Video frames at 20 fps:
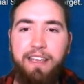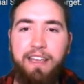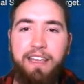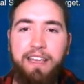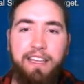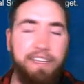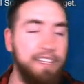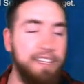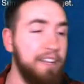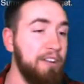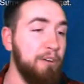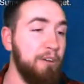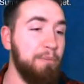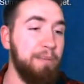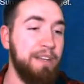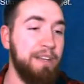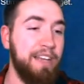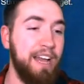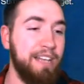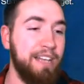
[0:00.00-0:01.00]
He didn't
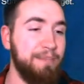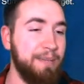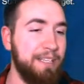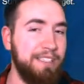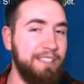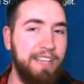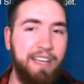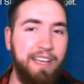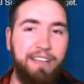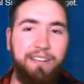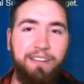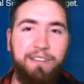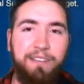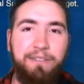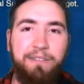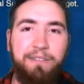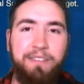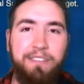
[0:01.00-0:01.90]
open Cosmic Cyclone,